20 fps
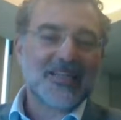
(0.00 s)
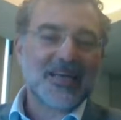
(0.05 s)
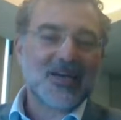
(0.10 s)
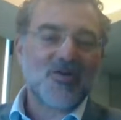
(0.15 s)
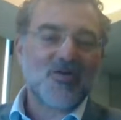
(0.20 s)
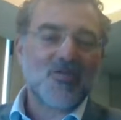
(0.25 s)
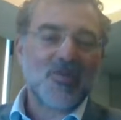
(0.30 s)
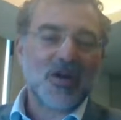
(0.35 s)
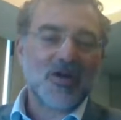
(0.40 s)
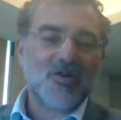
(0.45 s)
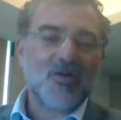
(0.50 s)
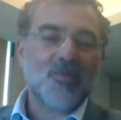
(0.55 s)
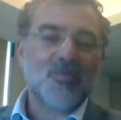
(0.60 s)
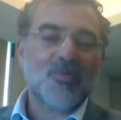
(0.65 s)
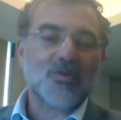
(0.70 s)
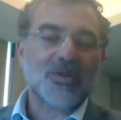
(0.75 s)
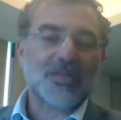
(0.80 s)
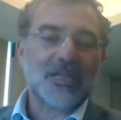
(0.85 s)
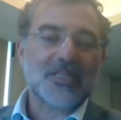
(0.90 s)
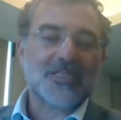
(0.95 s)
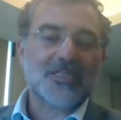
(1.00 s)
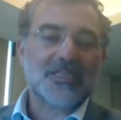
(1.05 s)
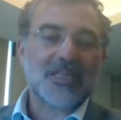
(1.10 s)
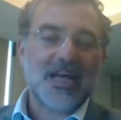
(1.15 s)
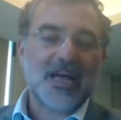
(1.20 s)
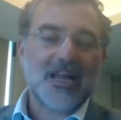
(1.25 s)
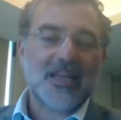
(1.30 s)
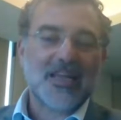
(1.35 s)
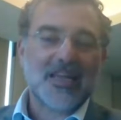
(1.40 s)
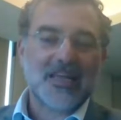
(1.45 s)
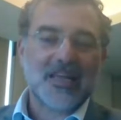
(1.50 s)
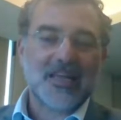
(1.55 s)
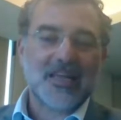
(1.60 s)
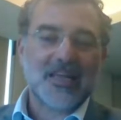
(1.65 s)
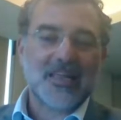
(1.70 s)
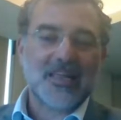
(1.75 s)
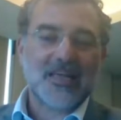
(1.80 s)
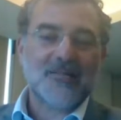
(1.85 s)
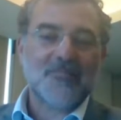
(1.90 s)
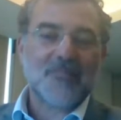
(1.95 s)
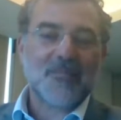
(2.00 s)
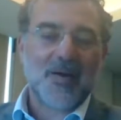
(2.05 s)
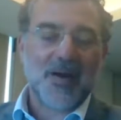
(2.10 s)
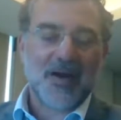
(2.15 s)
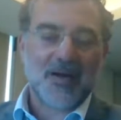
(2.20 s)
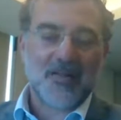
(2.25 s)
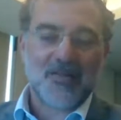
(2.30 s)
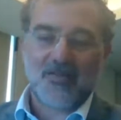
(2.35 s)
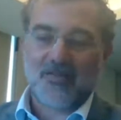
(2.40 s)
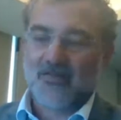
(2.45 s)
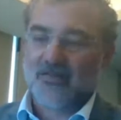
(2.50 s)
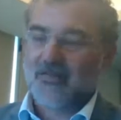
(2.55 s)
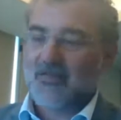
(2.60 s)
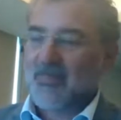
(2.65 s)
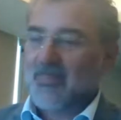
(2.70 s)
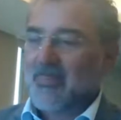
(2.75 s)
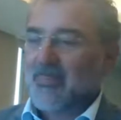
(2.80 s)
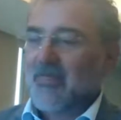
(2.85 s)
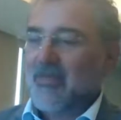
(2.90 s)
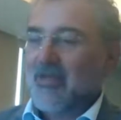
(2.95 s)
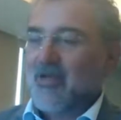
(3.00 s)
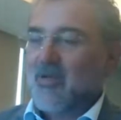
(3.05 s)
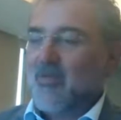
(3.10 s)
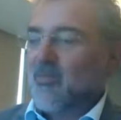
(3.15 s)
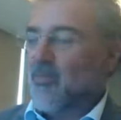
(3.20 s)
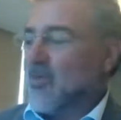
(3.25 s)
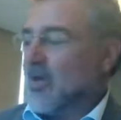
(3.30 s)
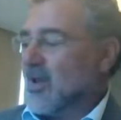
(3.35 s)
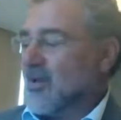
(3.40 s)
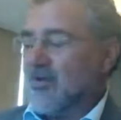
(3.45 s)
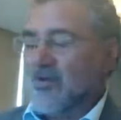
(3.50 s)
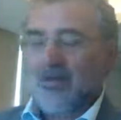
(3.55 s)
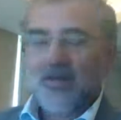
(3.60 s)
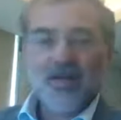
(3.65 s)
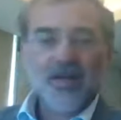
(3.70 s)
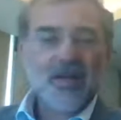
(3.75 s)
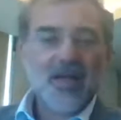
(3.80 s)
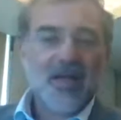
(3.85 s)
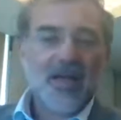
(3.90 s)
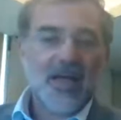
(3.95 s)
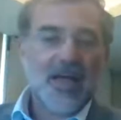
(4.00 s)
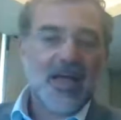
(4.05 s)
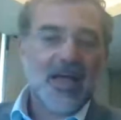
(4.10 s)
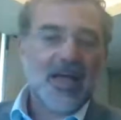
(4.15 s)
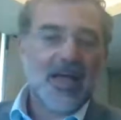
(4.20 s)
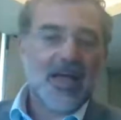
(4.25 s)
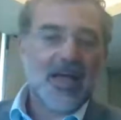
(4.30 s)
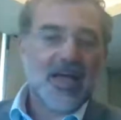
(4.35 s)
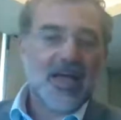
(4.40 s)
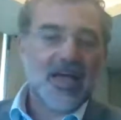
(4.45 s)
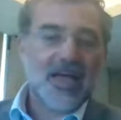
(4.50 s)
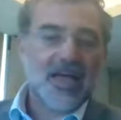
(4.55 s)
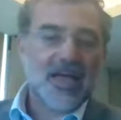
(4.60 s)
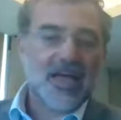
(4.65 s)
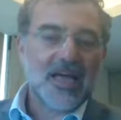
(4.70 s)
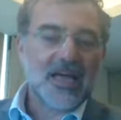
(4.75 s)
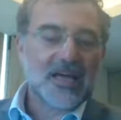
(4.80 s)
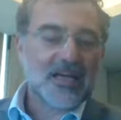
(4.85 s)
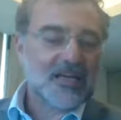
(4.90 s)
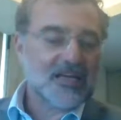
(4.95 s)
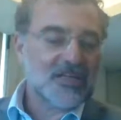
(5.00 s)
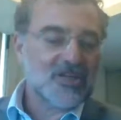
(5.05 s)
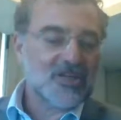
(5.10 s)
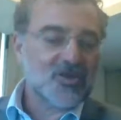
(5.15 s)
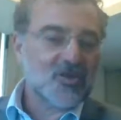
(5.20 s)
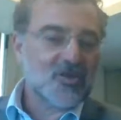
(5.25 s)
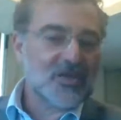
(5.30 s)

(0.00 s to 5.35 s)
y con mayor potencial de impacto. Bueno, yo